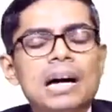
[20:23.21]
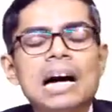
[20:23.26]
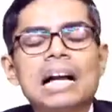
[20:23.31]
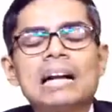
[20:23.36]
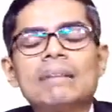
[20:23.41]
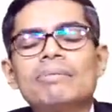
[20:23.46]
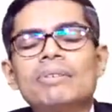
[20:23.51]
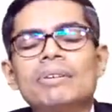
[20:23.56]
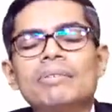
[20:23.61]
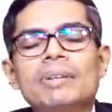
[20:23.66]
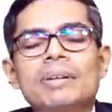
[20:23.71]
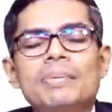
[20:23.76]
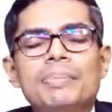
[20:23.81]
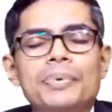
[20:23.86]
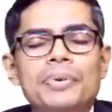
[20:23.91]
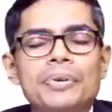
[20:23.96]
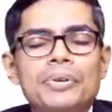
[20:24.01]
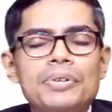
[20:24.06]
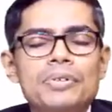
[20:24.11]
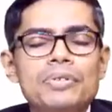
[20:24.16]
alpha
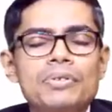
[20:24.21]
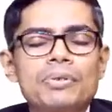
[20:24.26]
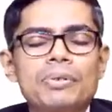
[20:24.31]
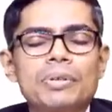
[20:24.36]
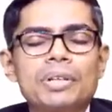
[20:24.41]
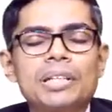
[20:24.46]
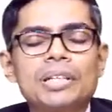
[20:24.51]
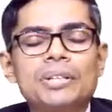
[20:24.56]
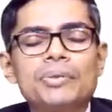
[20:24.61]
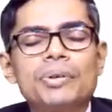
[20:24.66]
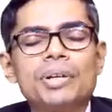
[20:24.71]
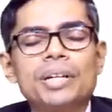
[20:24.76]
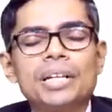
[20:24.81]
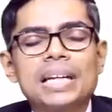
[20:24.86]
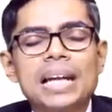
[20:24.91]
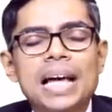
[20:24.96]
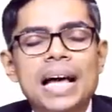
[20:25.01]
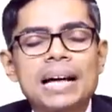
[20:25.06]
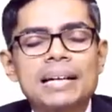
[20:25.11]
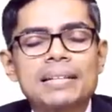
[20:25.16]
wave produced when you are
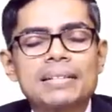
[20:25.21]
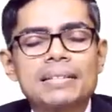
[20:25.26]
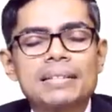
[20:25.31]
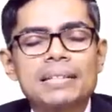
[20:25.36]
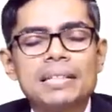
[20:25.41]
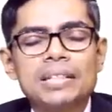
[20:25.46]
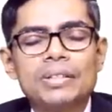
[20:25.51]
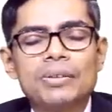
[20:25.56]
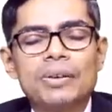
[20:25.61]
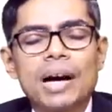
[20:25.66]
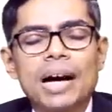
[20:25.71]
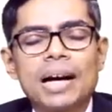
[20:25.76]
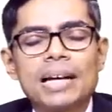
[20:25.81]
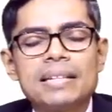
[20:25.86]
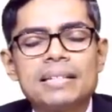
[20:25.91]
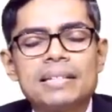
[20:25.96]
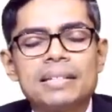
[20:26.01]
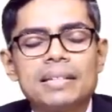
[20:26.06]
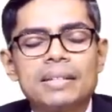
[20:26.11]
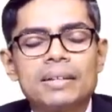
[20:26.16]
relaxing, your
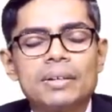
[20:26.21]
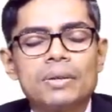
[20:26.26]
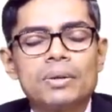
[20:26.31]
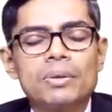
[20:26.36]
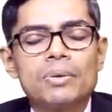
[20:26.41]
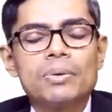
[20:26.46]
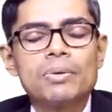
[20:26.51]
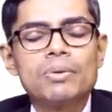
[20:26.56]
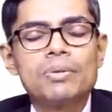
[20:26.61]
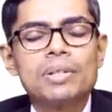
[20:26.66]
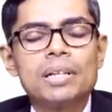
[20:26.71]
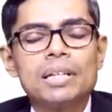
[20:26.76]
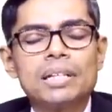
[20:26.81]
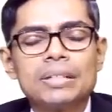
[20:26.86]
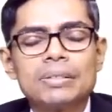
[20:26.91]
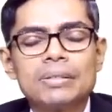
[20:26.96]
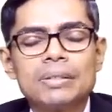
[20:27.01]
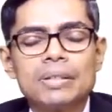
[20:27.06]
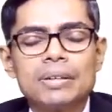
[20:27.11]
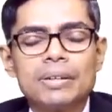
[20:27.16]
eyes are closed
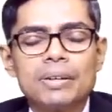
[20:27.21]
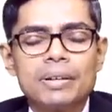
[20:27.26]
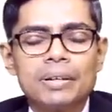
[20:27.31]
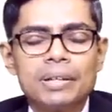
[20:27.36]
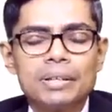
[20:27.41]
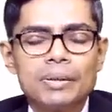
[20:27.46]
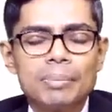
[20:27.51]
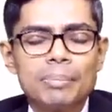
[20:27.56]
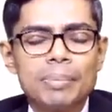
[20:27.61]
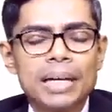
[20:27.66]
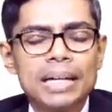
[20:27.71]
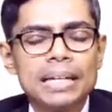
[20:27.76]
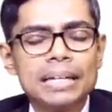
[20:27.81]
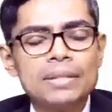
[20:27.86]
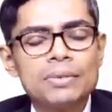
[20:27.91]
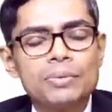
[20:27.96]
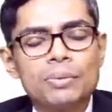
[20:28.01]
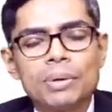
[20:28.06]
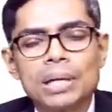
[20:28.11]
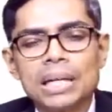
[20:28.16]
and your
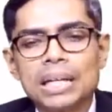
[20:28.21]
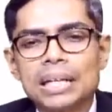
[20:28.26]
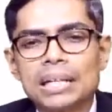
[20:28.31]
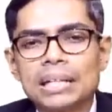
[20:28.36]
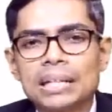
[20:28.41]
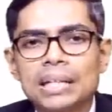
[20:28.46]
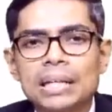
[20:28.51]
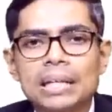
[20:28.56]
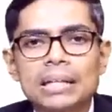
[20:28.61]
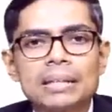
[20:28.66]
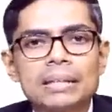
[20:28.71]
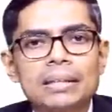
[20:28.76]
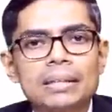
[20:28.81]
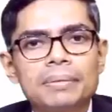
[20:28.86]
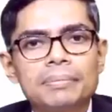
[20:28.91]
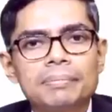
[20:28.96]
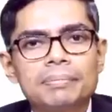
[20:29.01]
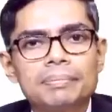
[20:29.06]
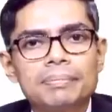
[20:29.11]
mind is wandering here and there.